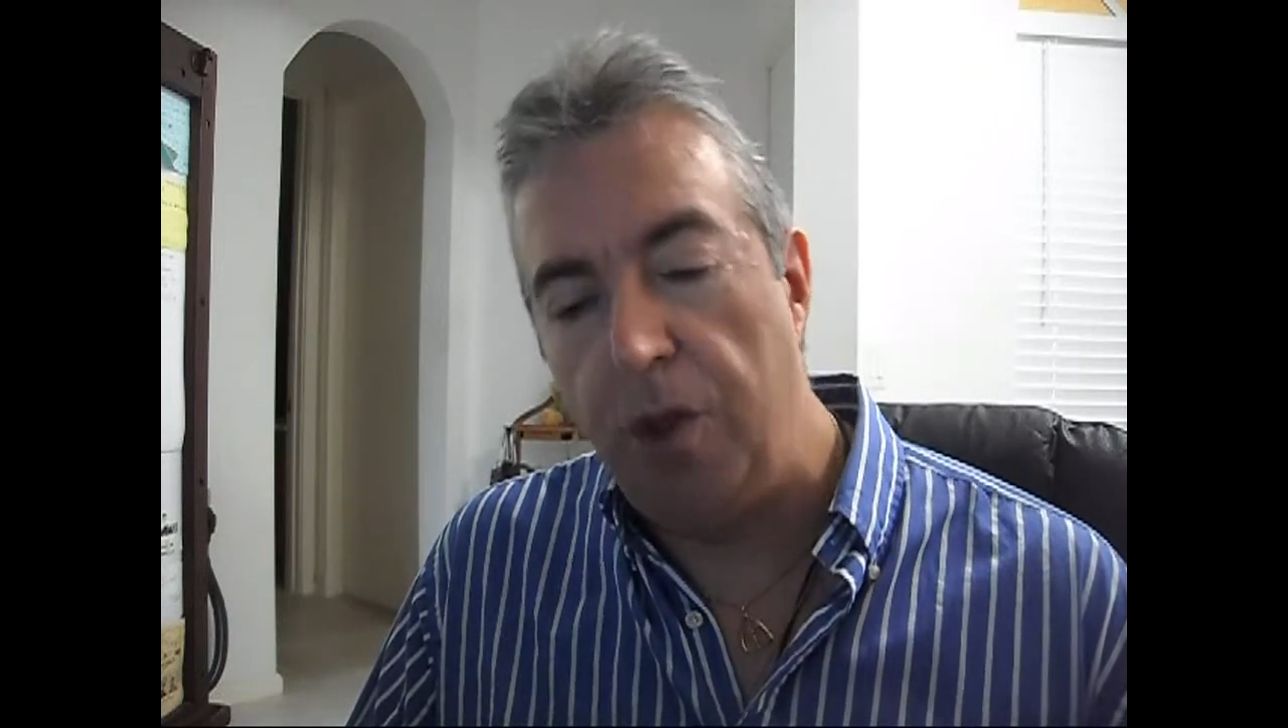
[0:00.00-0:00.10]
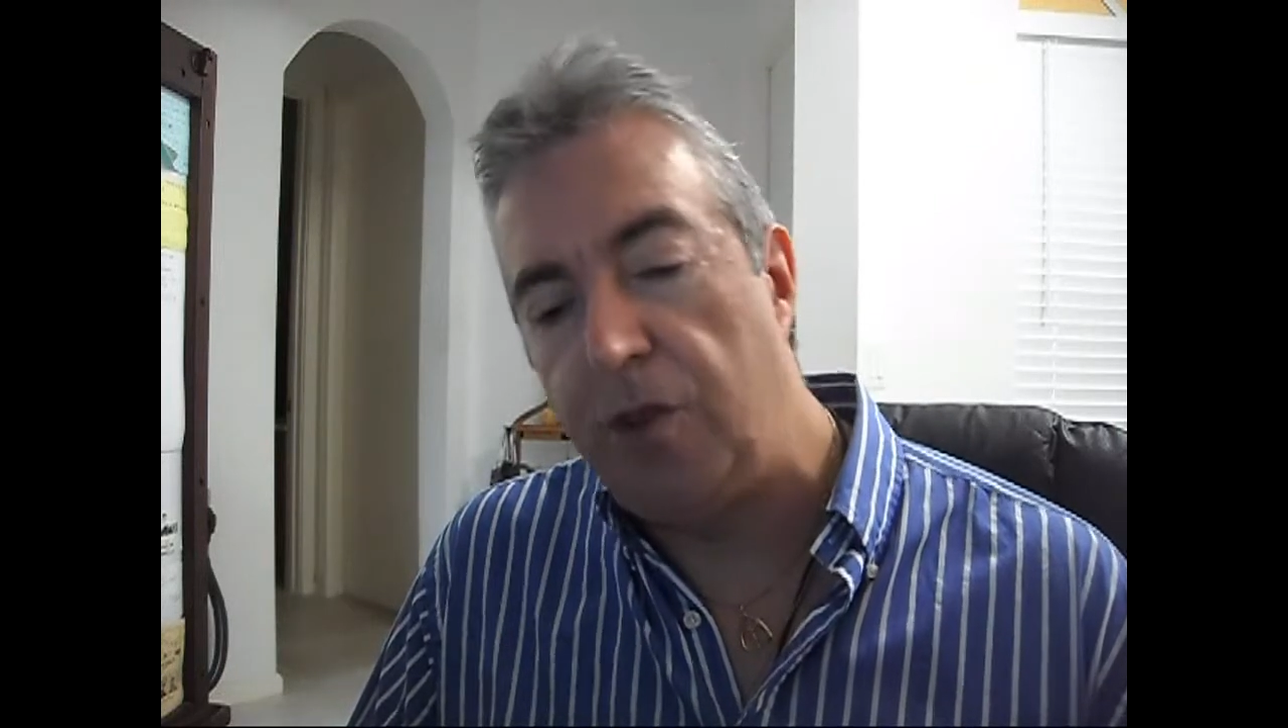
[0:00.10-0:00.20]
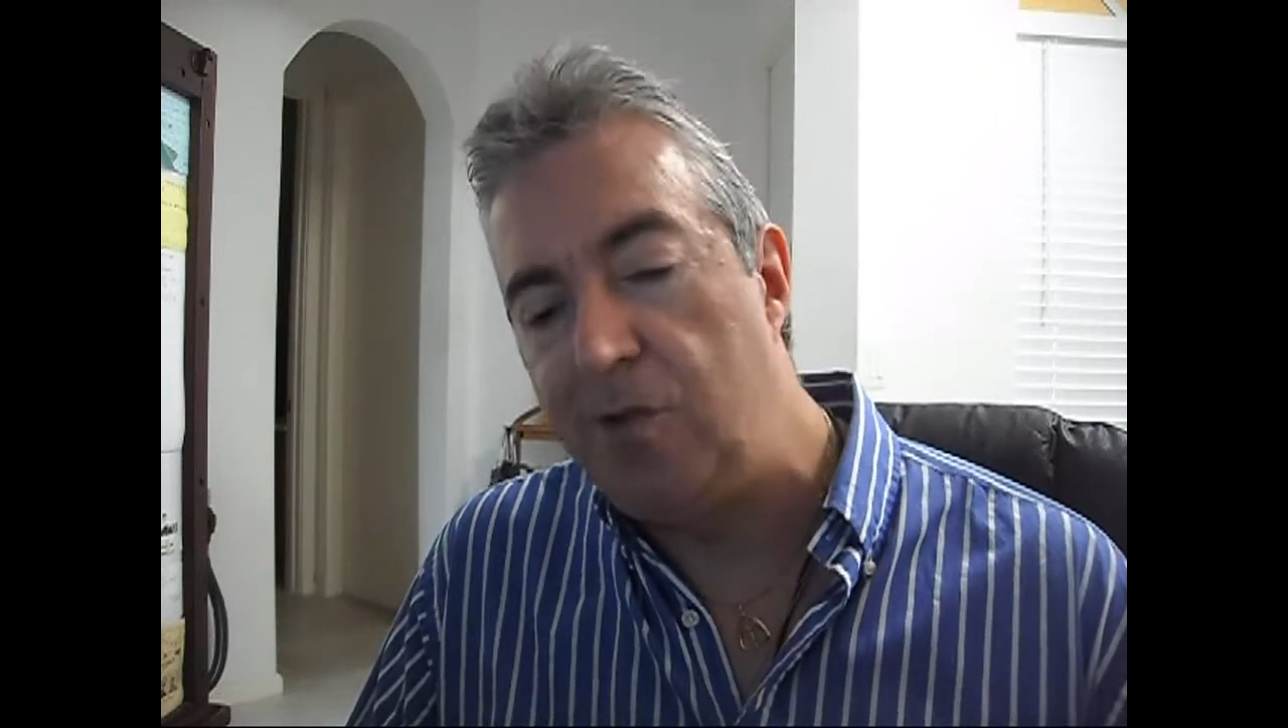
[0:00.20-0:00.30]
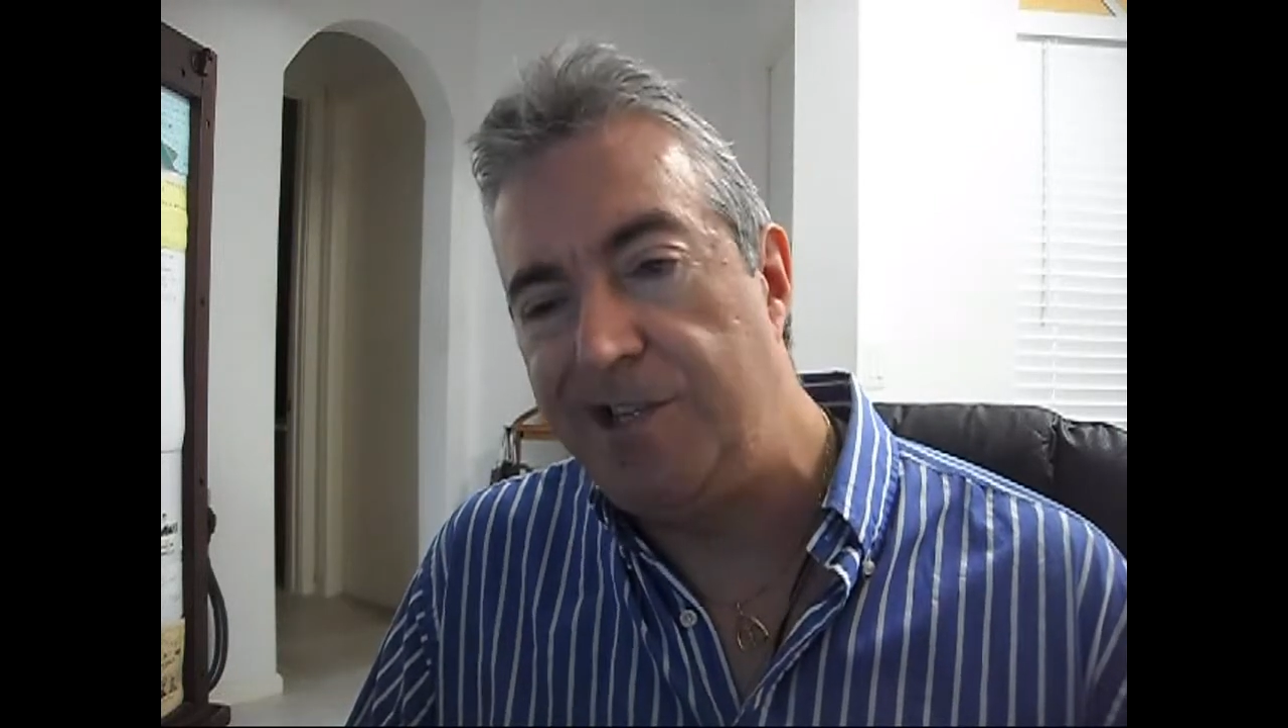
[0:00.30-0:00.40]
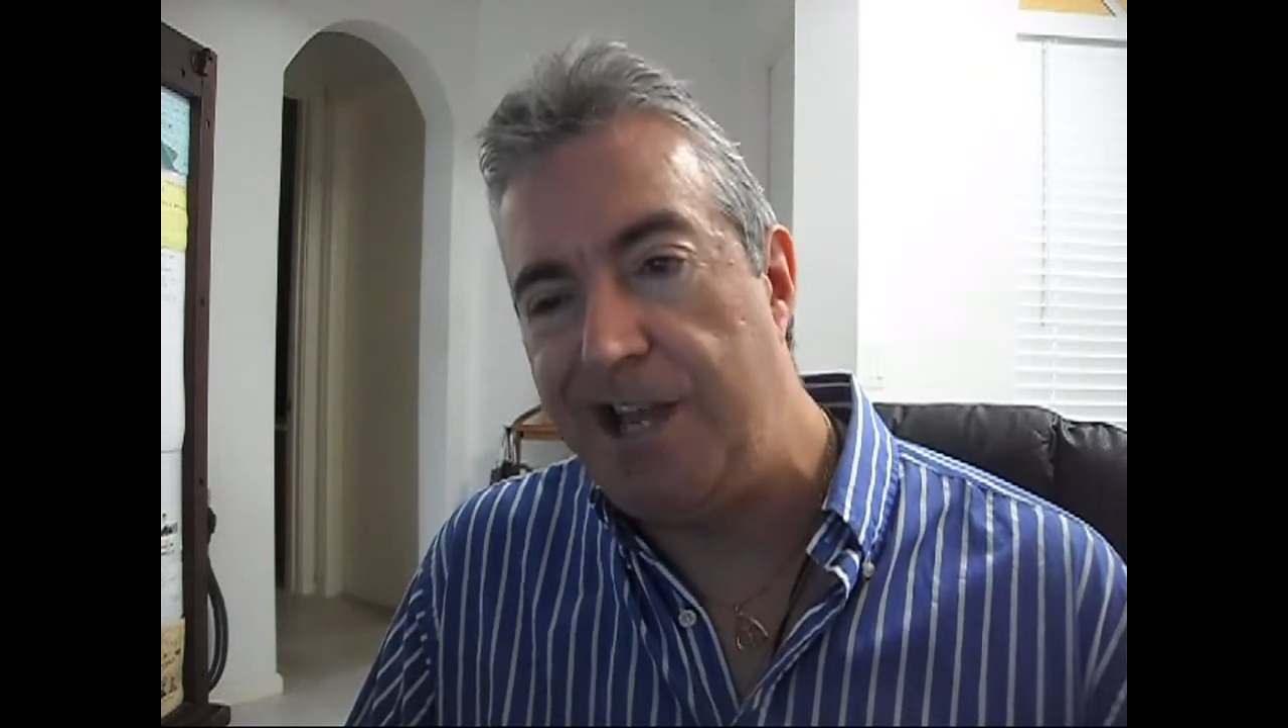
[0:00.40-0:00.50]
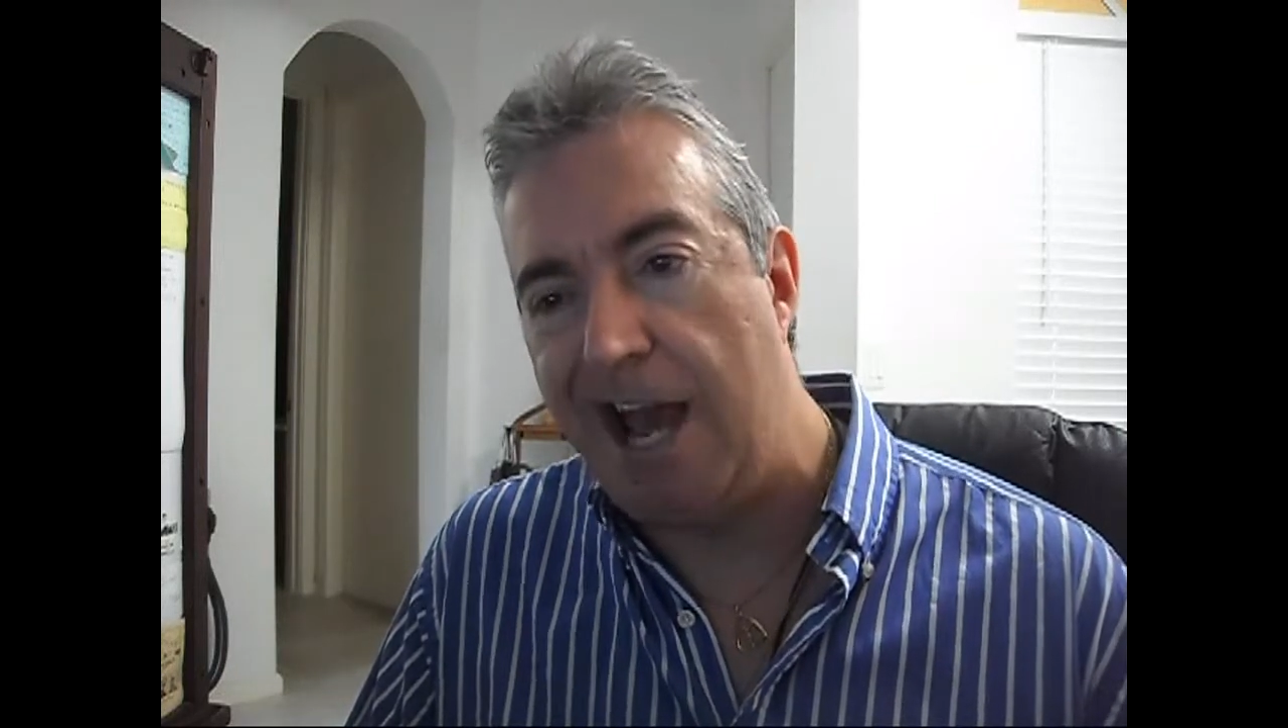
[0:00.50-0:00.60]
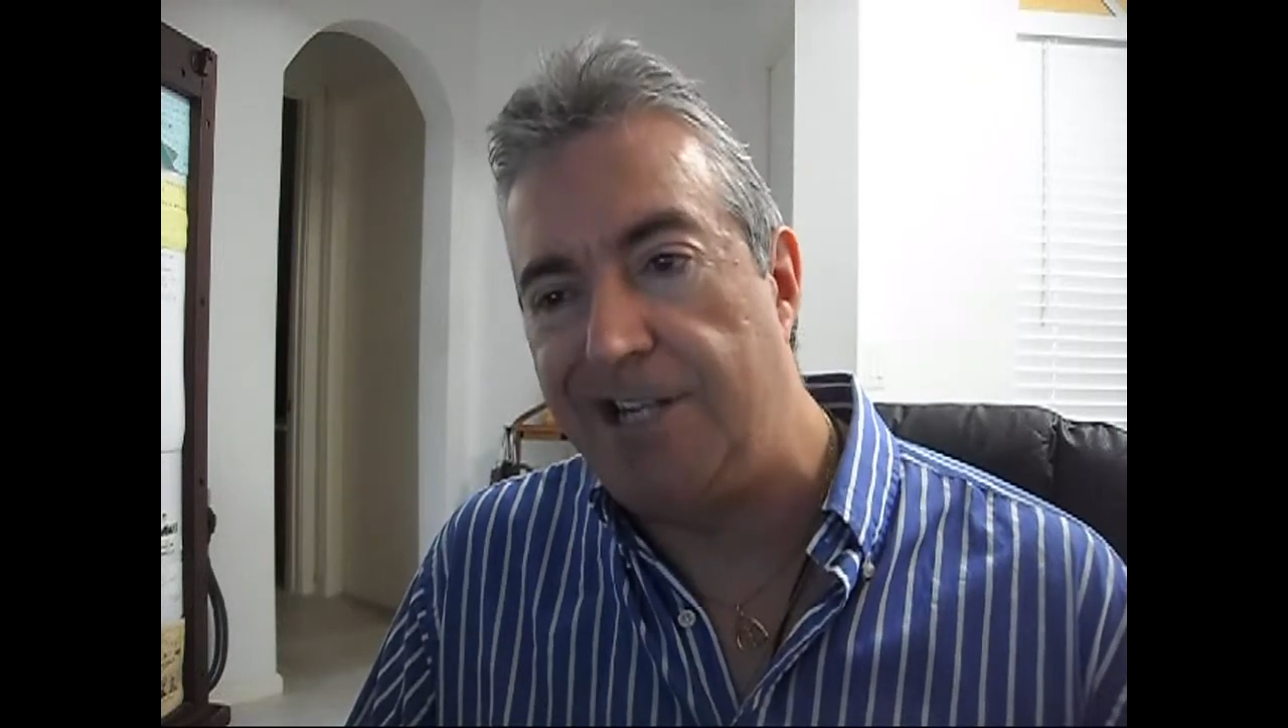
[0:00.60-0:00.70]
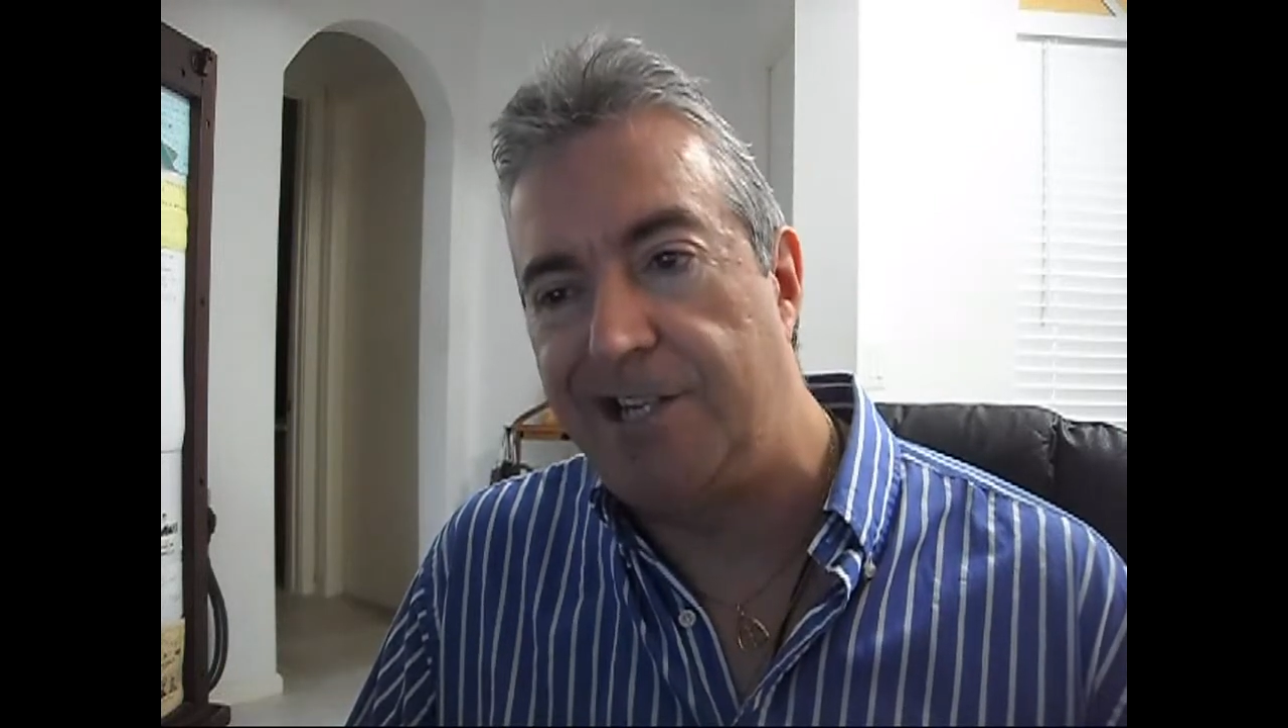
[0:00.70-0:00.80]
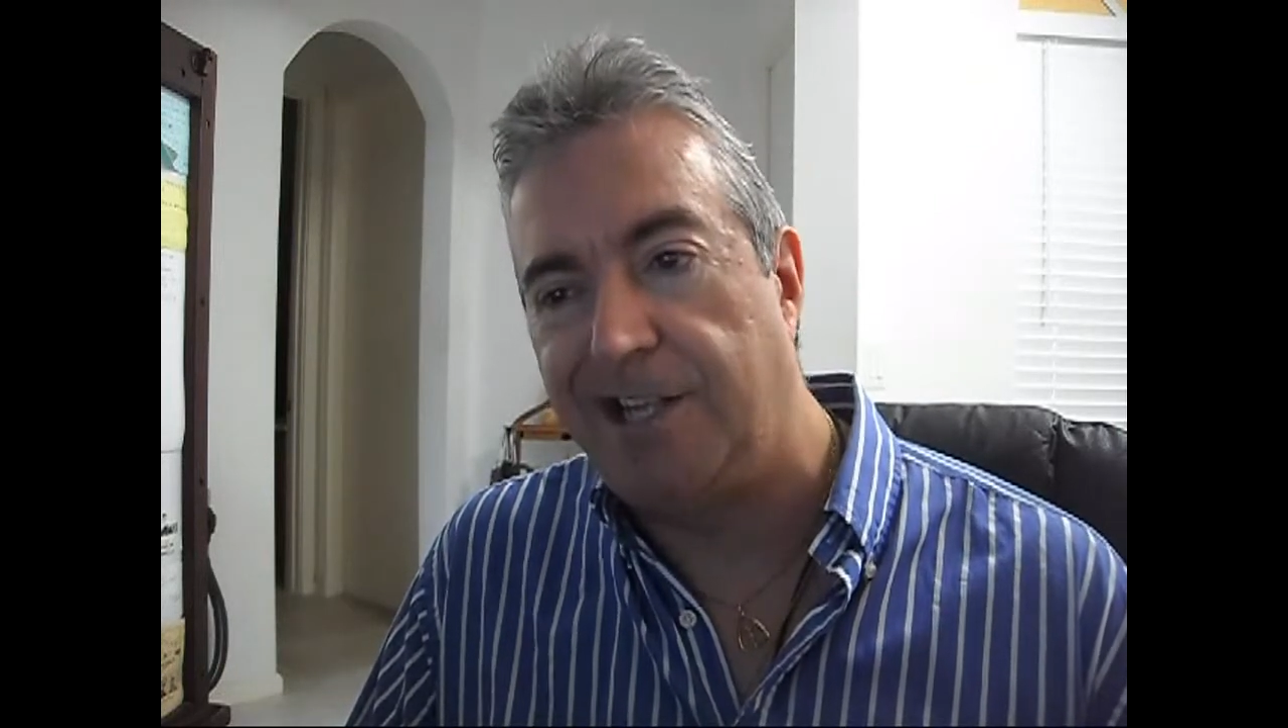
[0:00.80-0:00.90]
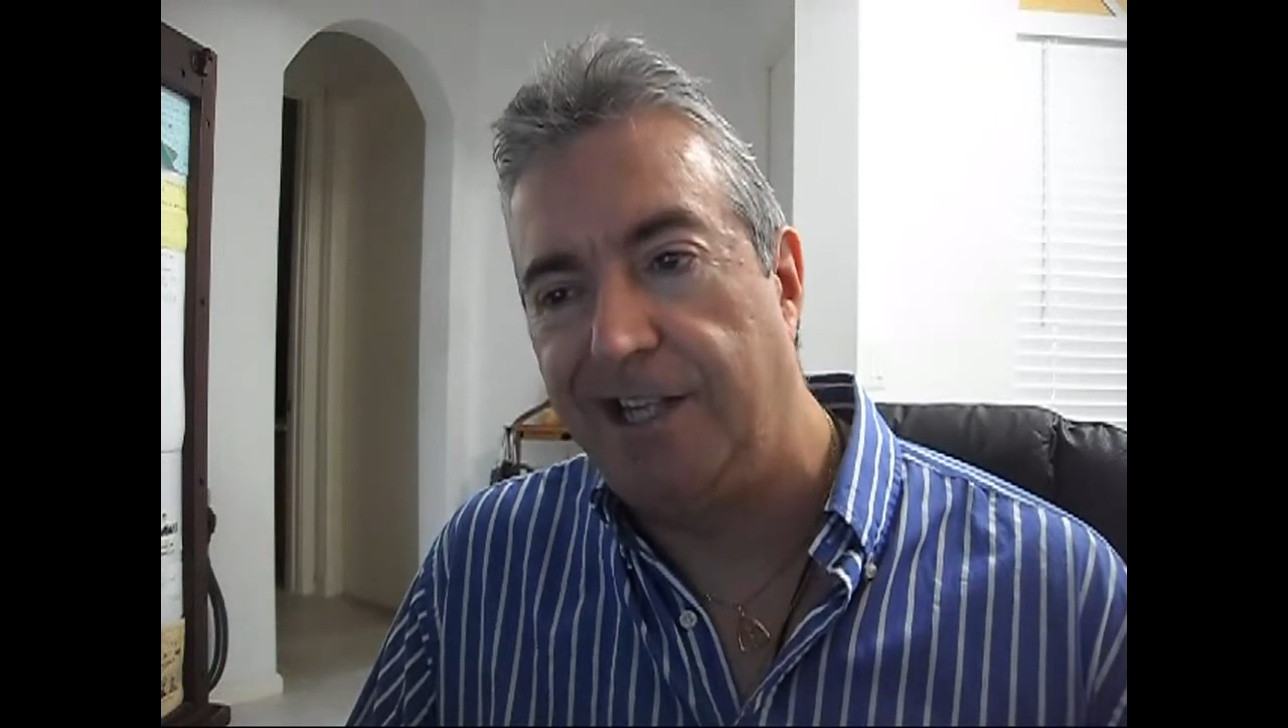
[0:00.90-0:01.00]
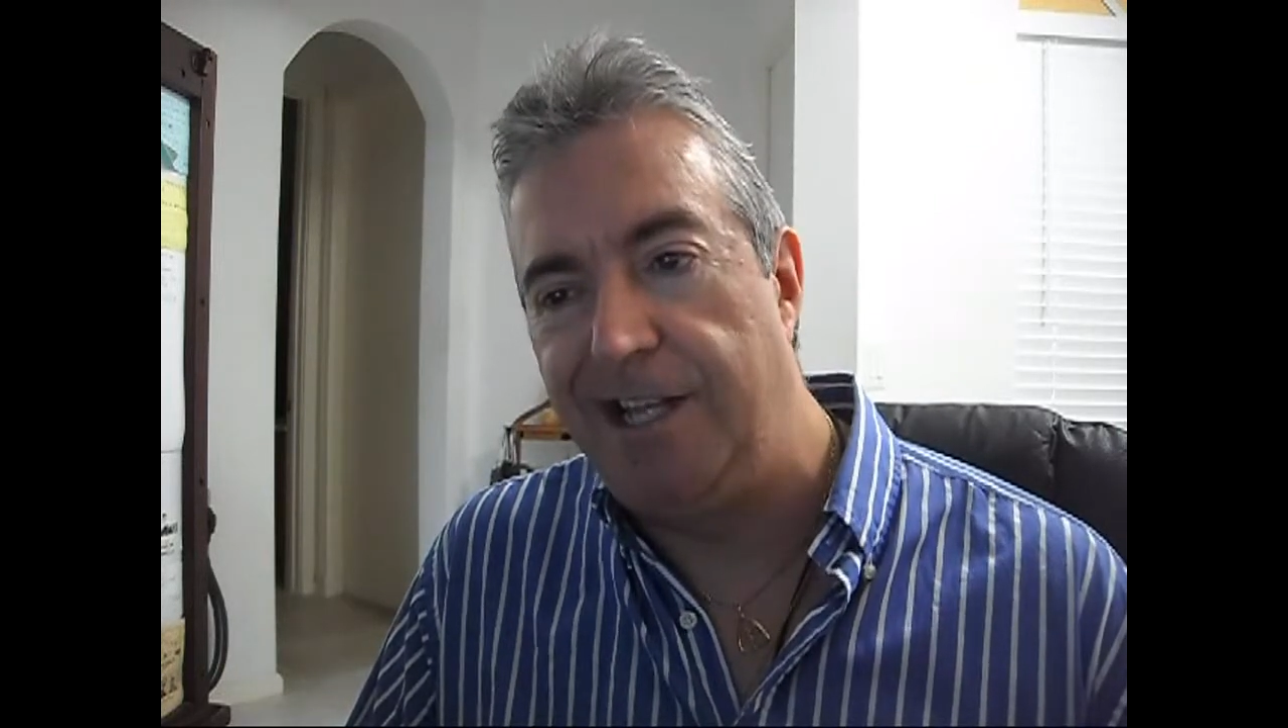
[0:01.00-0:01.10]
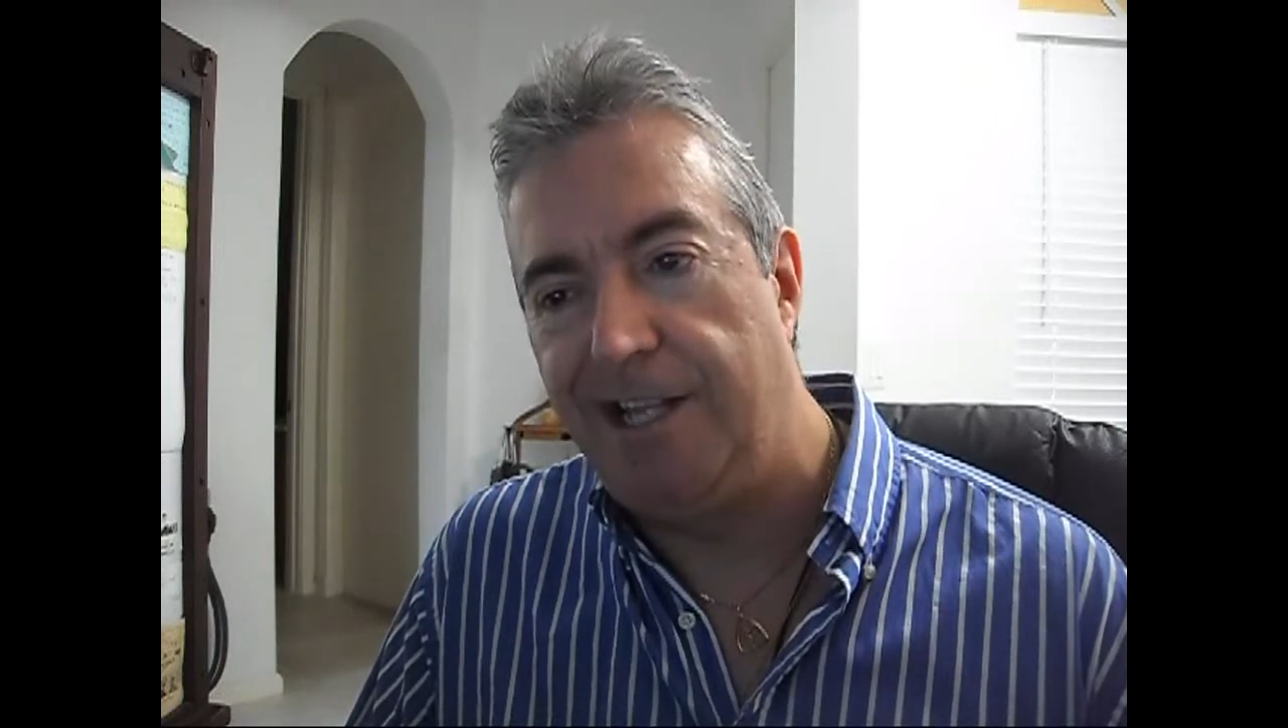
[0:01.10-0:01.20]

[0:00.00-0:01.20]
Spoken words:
enthusiastically